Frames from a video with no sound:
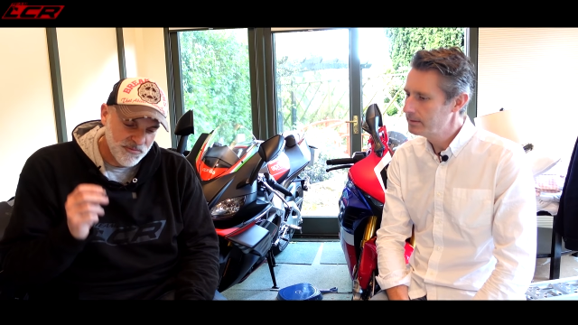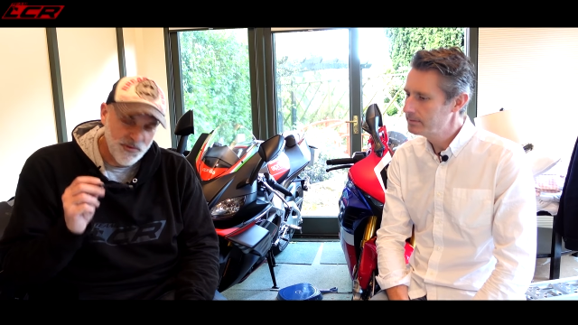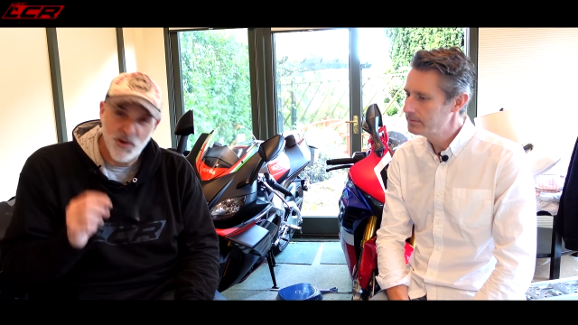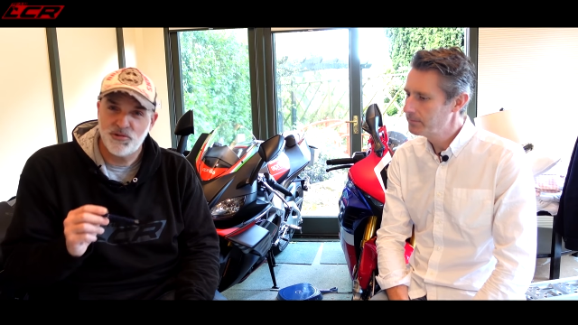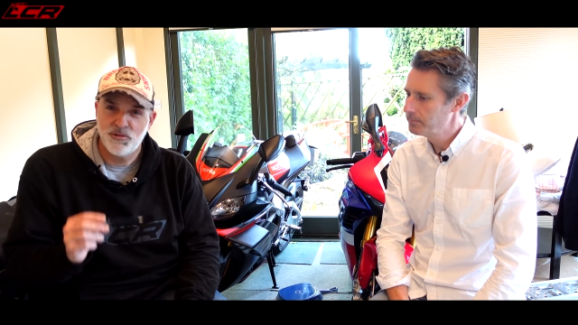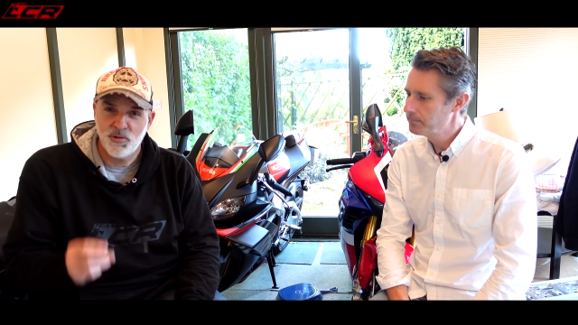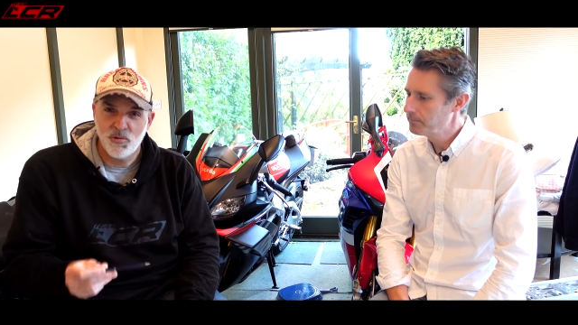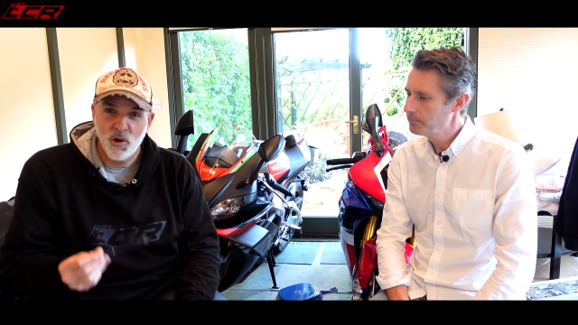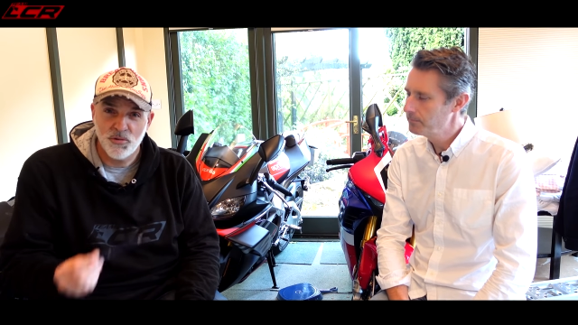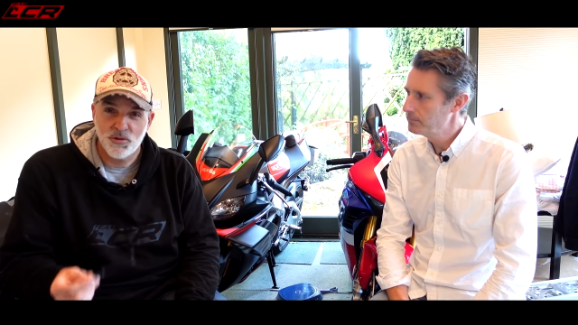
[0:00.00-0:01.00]
Speaker 1: First of
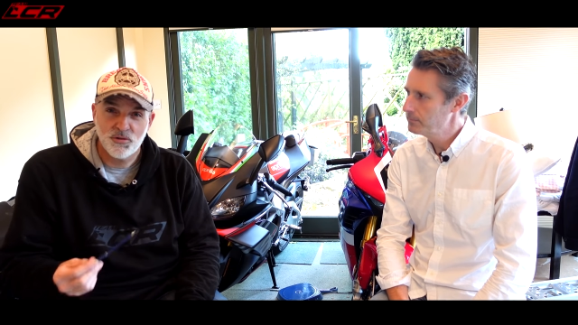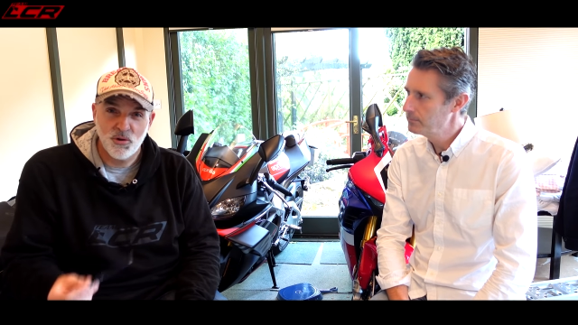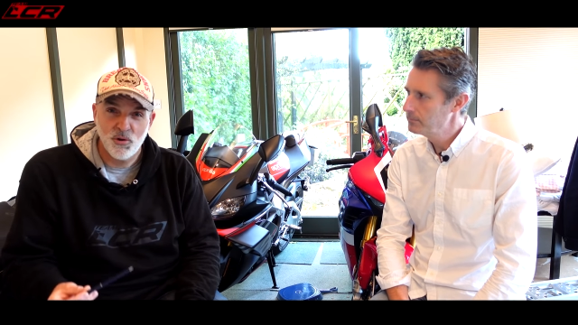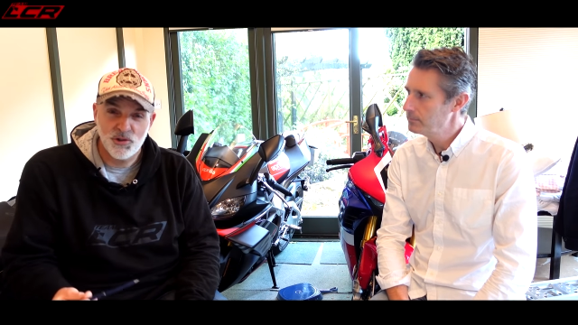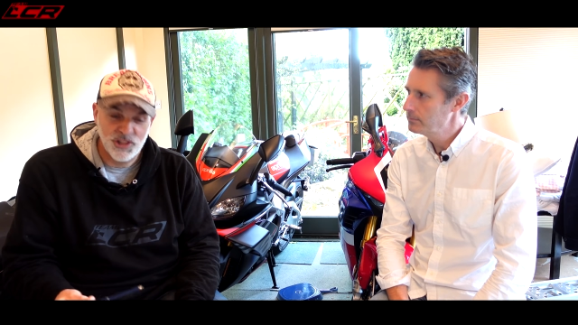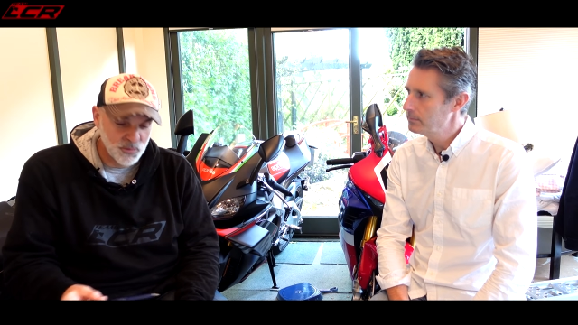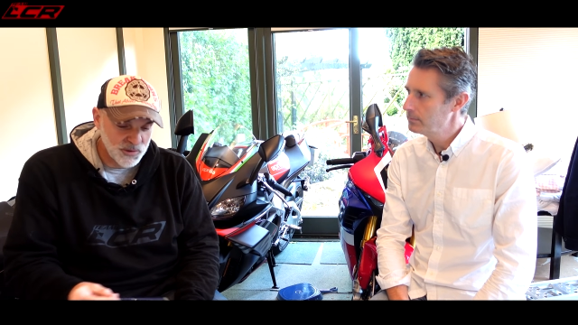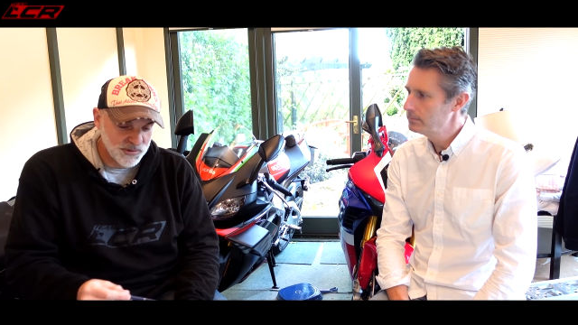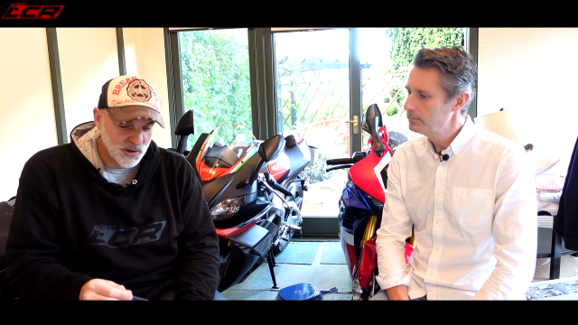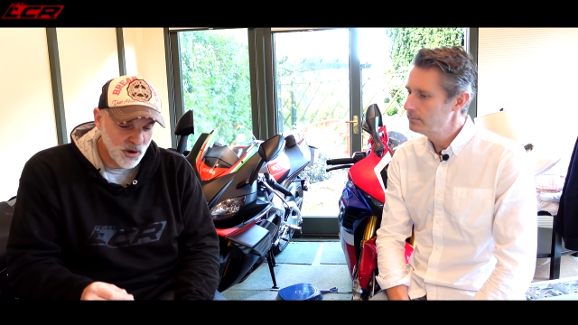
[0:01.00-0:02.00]
all, on the score sheet,
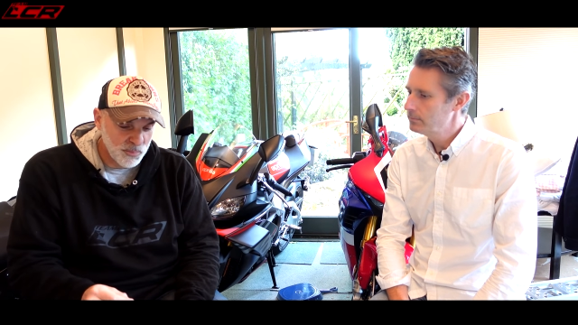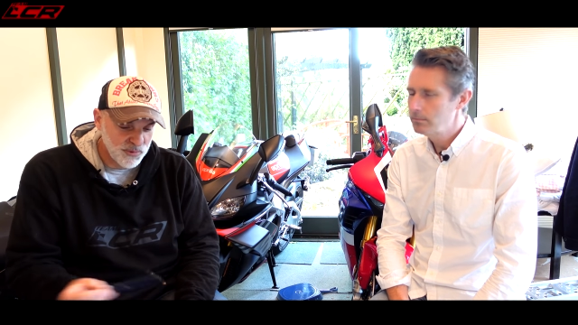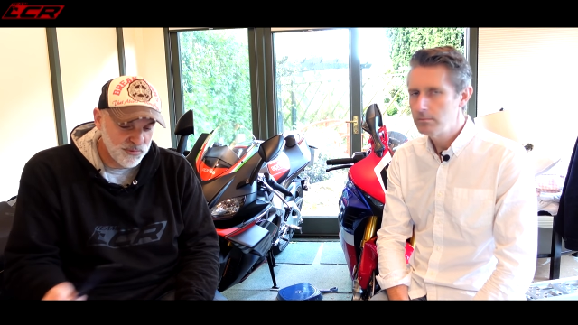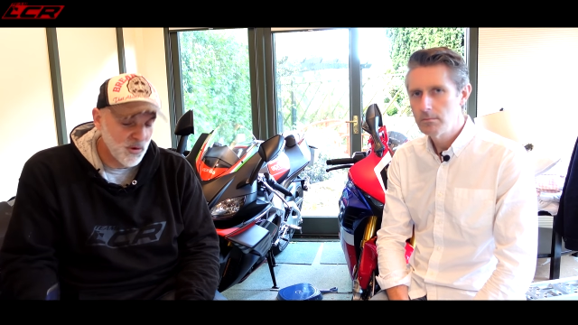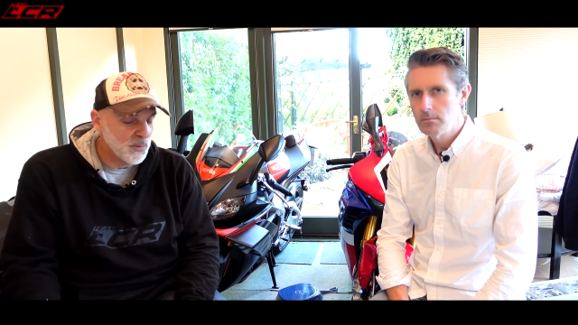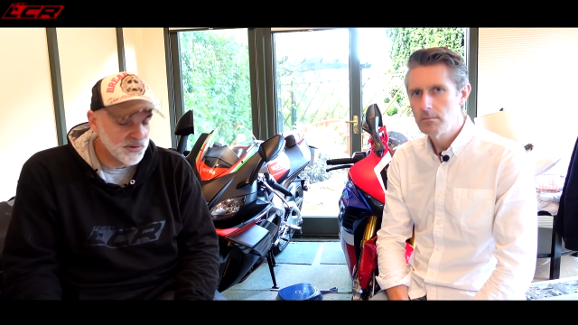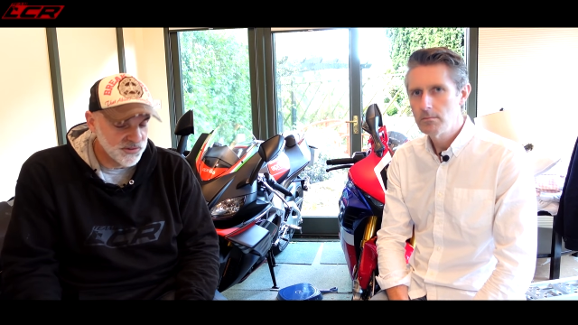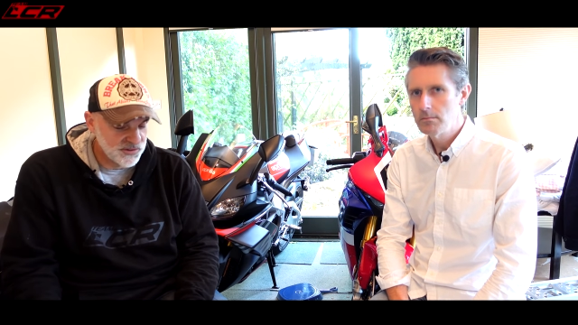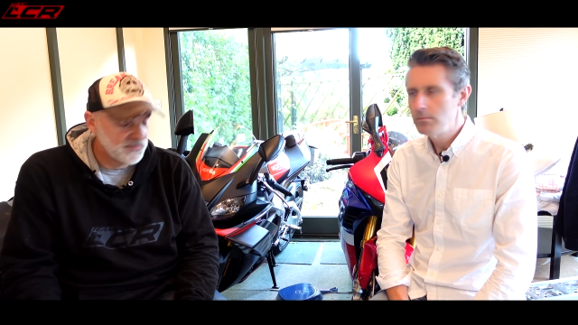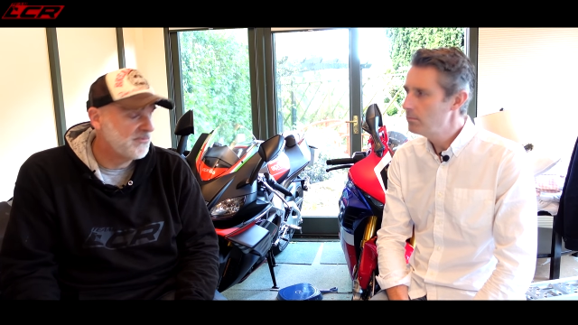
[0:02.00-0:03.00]
we've got
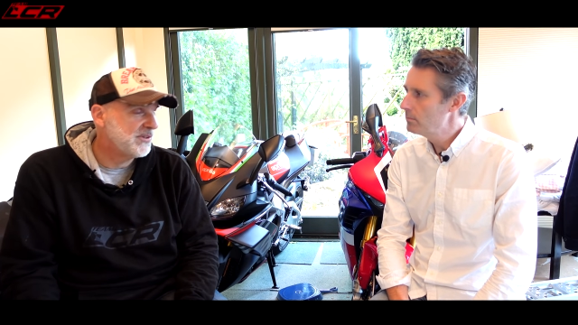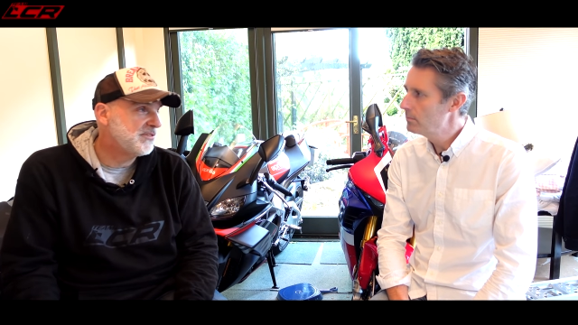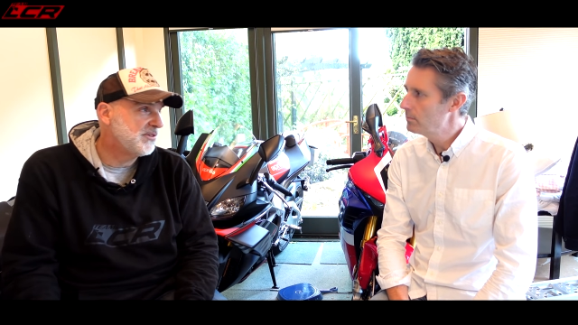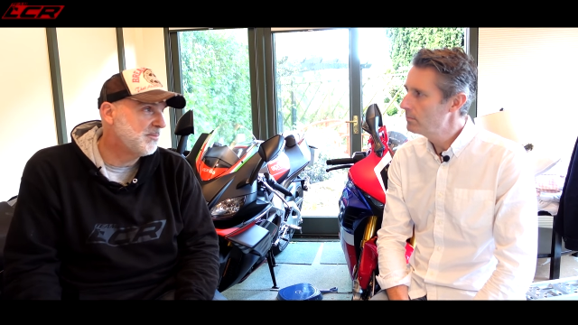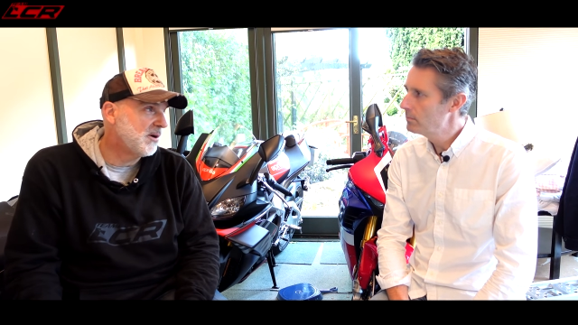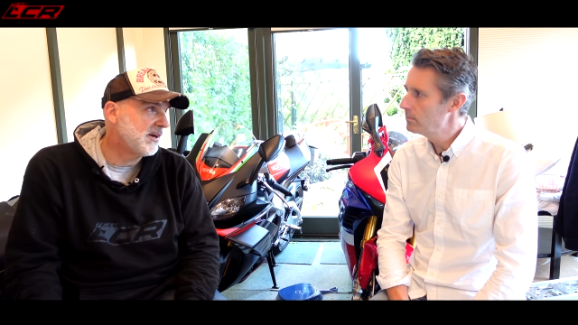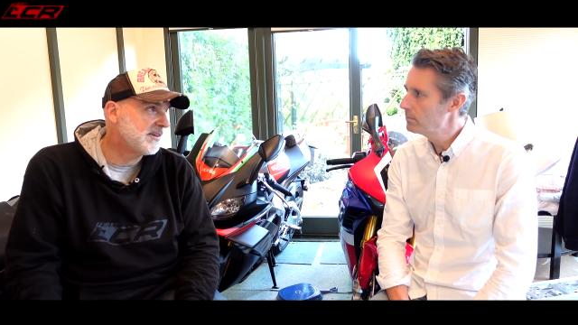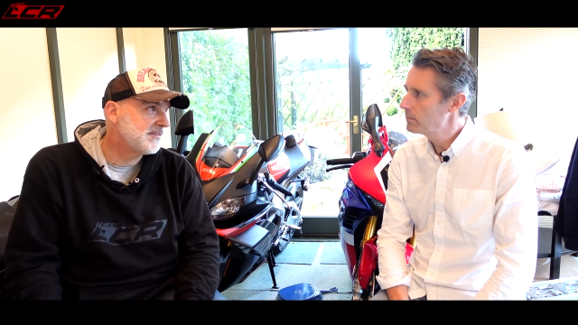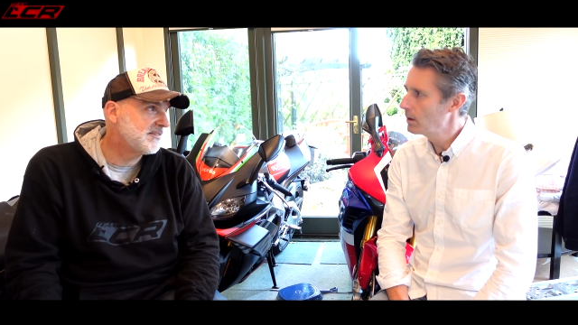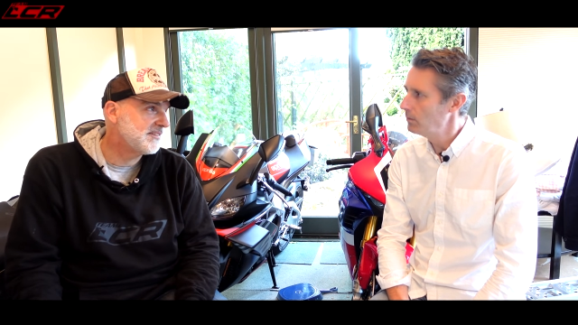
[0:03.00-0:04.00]
performance for the two
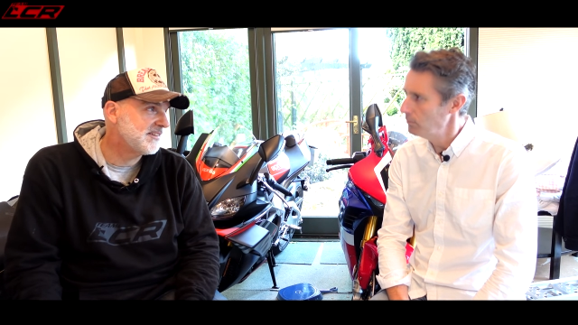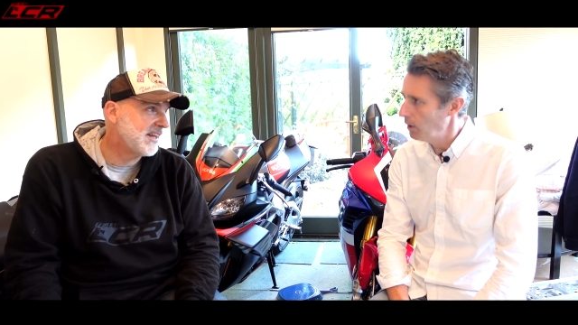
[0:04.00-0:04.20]
bikes.